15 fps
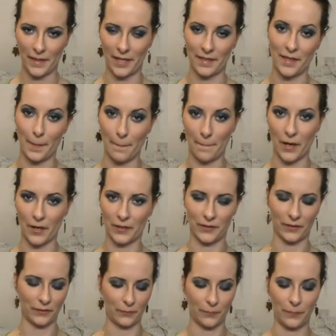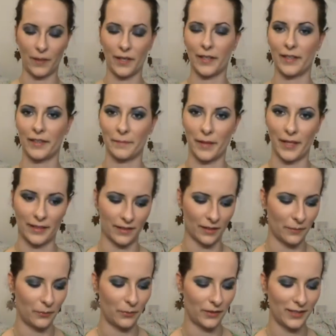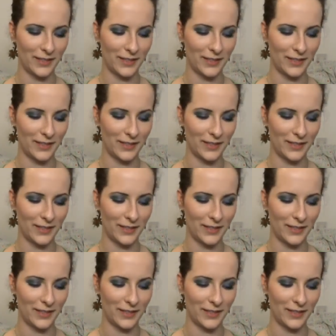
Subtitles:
in that mode of buying makeup,